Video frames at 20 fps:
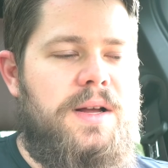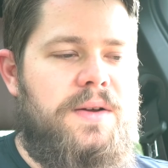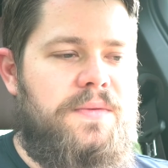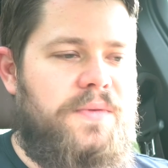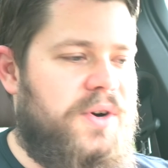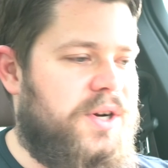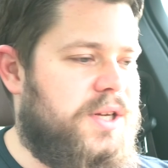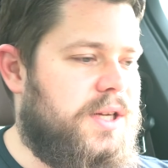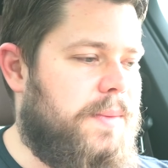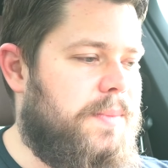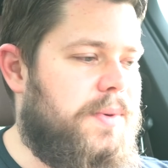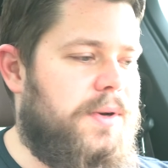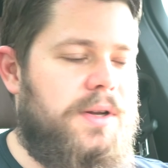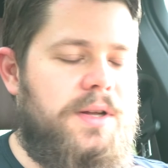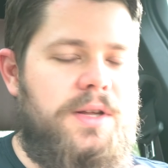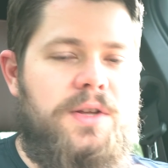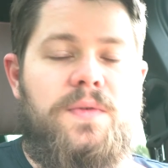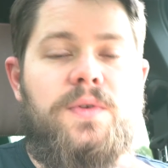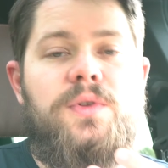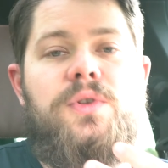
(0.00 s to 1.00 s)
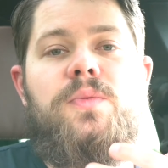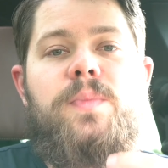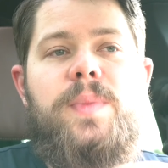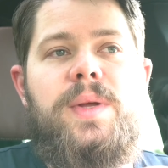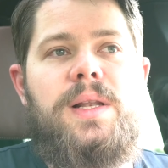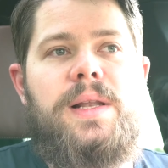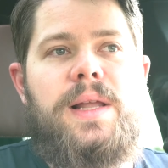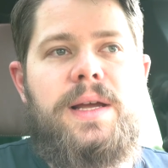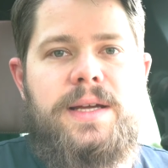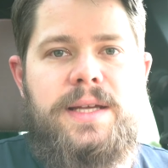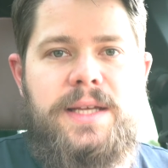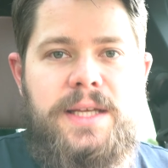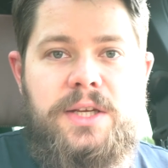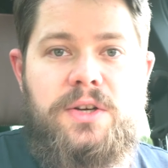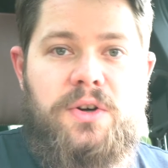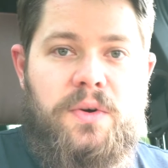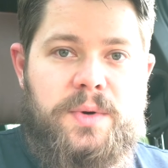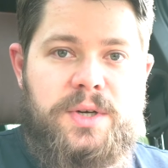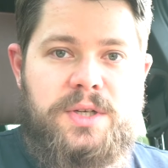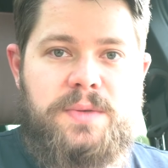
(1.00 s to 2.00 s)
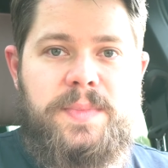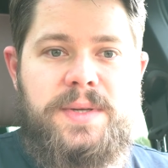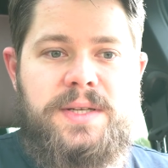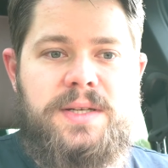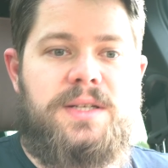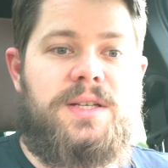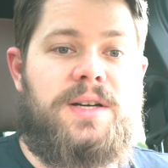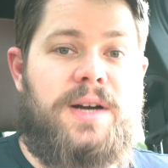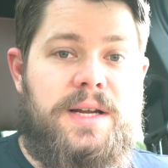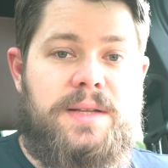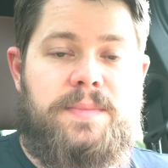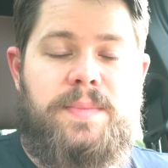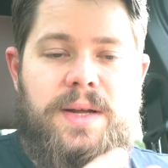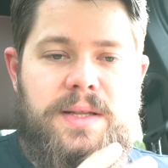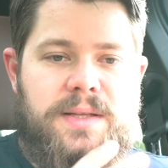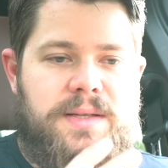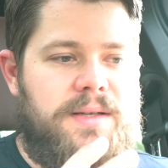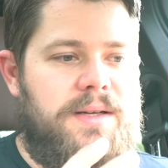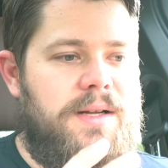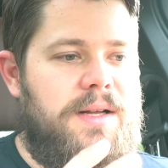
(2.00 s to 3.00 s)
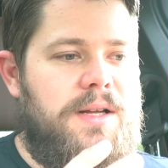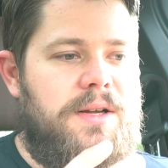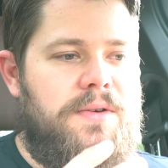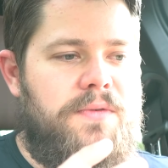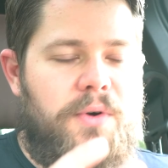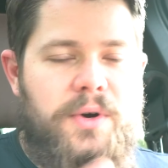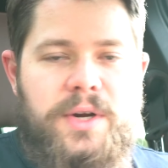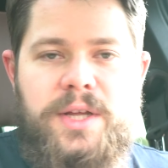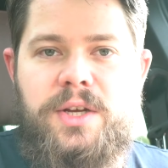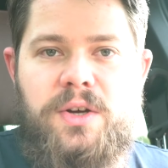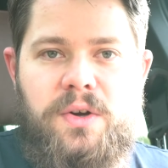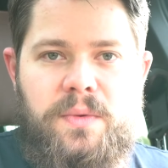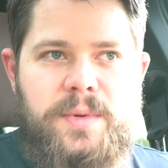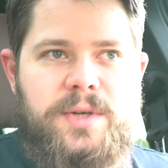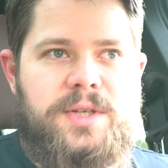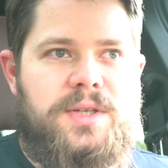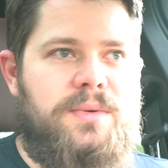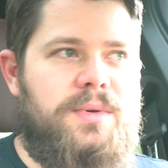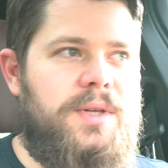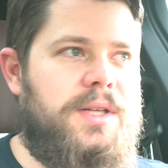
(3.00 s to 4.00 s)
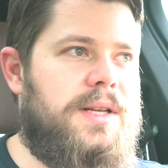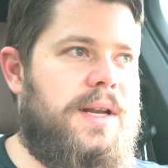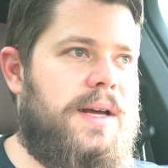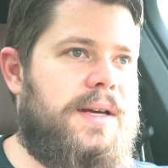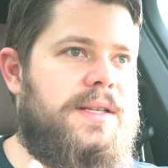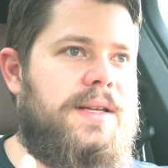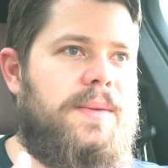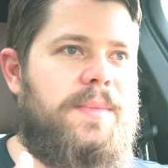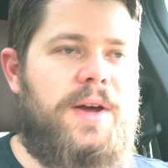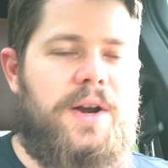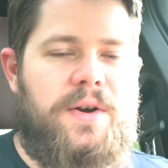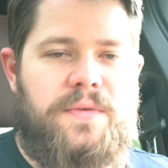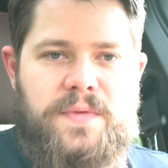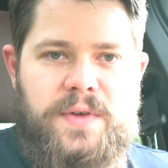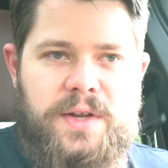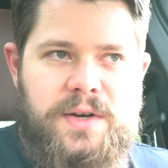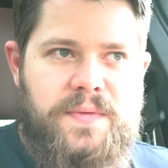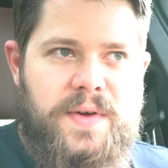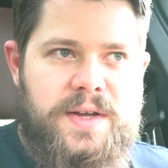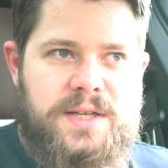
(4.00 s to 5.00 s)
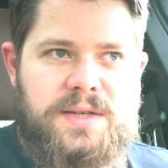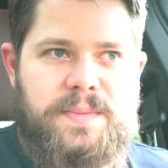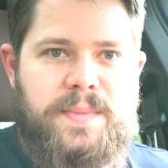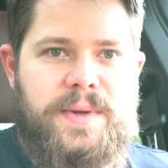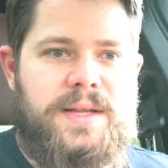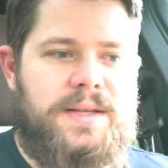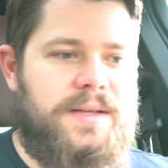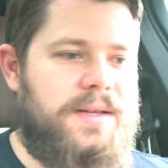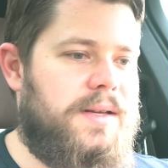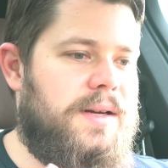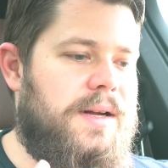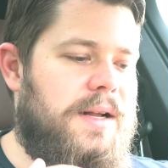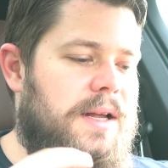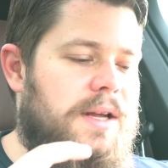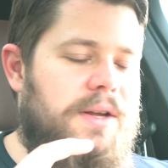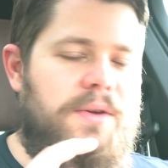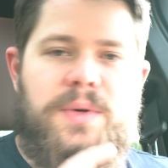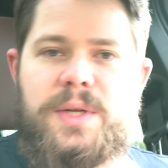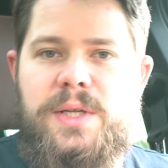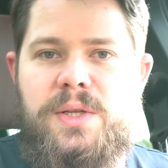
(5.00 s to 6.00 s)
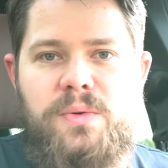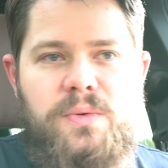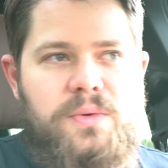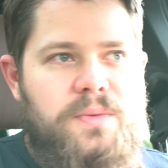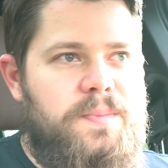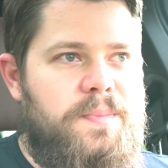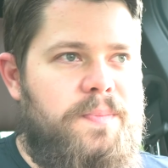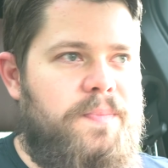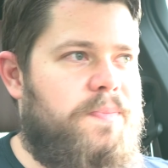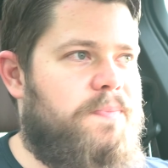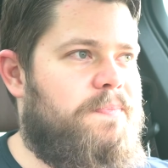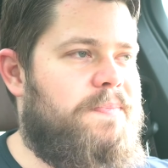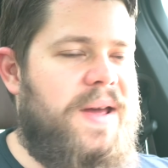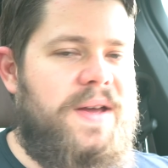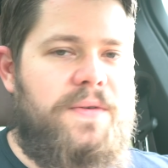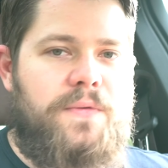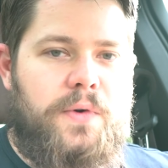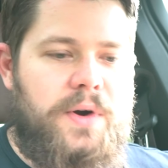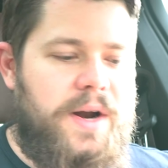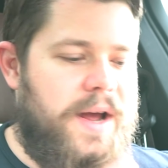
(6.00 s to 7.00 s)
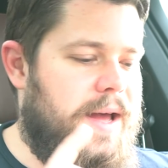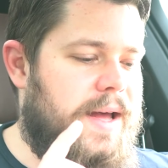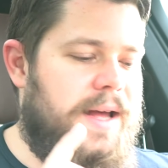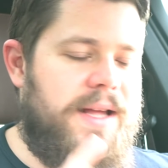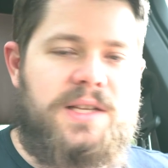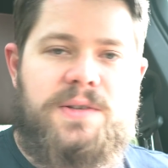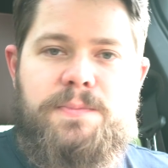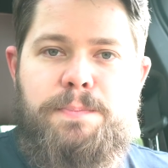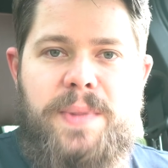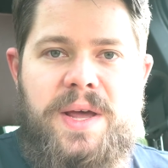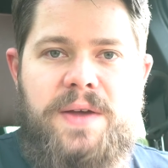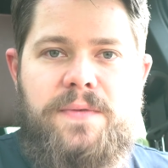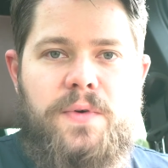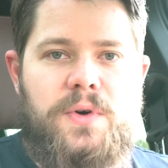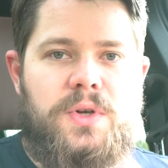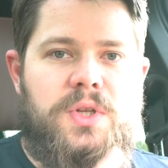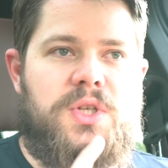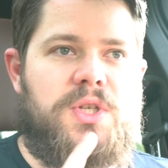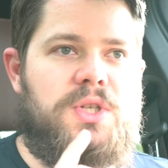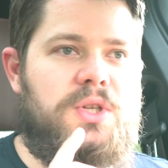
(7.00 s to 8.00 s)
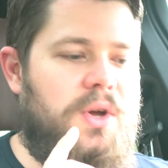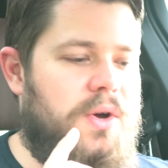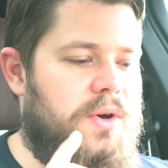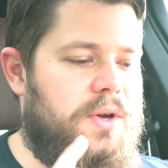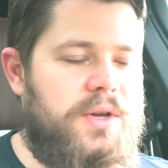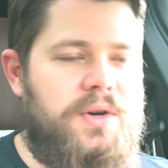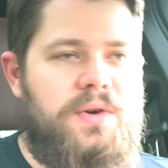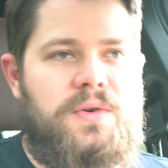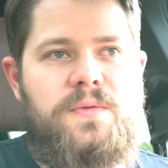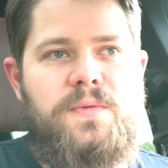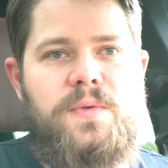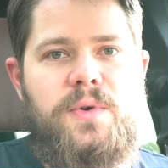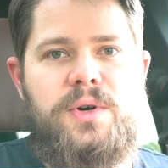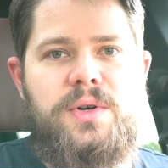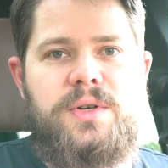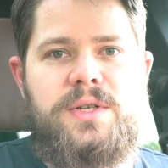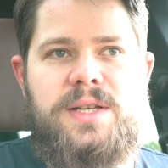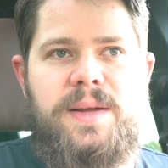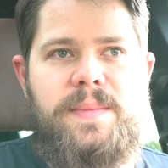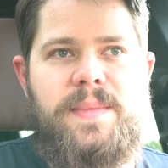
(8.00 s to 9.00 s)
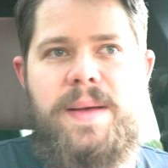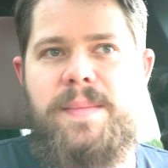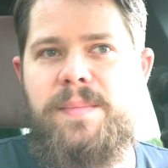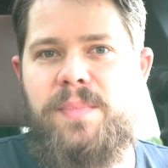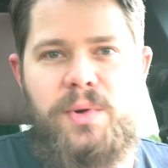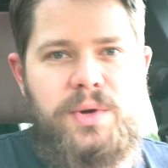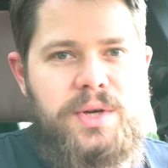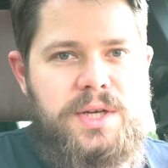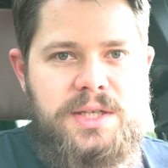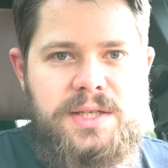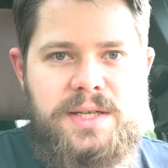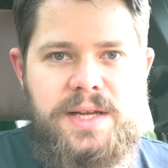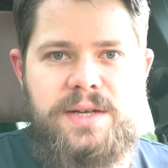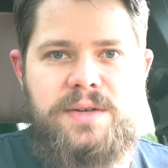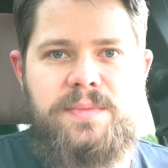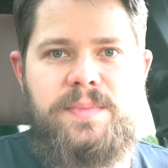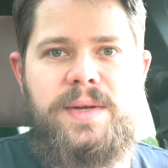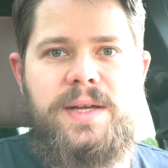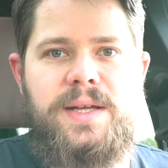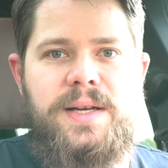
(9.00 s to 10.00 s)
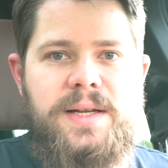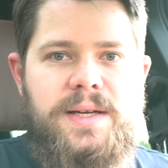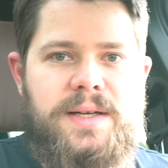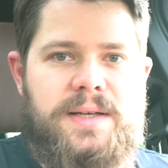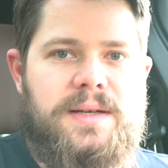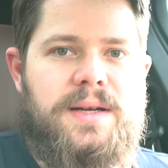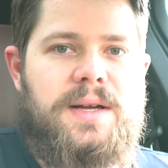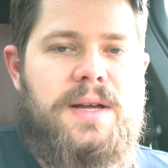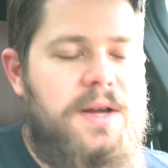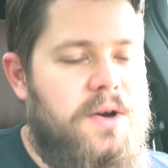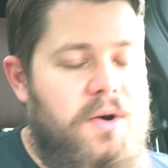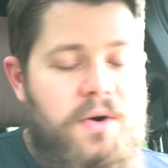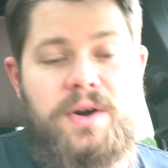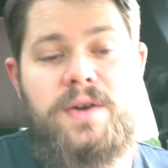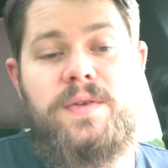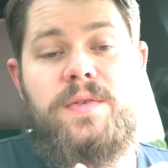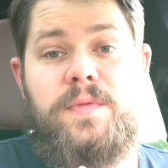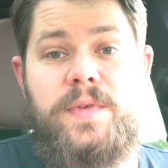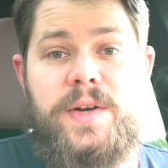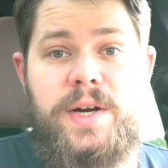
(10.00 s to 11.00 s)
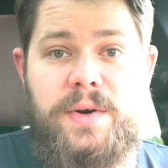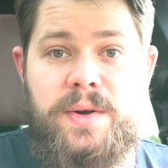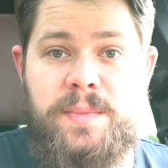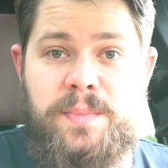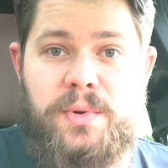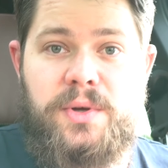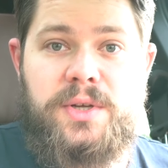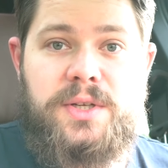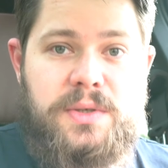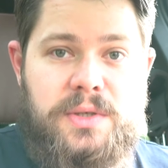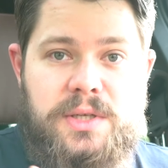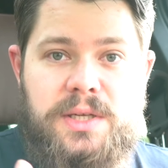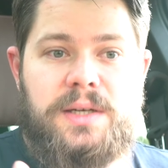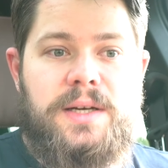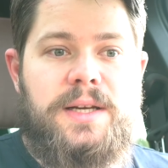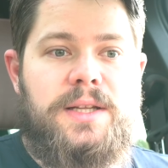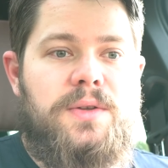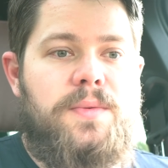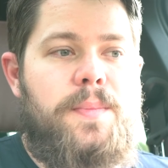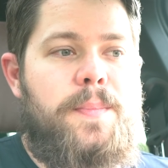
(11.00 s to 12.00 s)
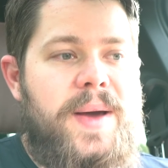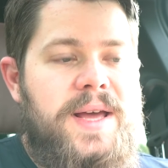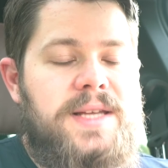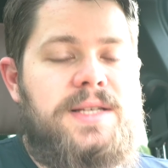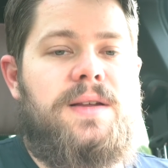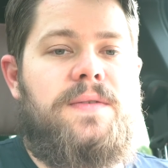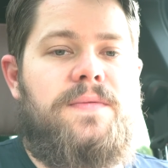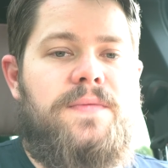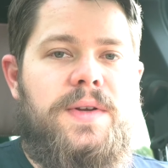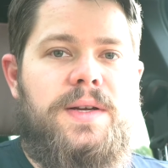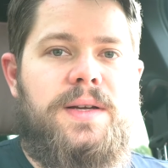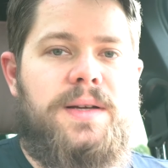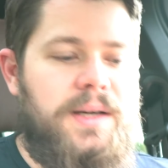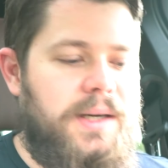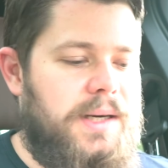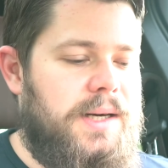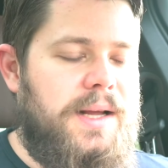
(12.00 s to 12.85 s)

For example, you want to build like e-commerce business, right? But for e-commerce you need like some kind of investment. You need to pay for ads, pay for stock, you know, for some employees at the beginning, or even without employees, you still need to pay something.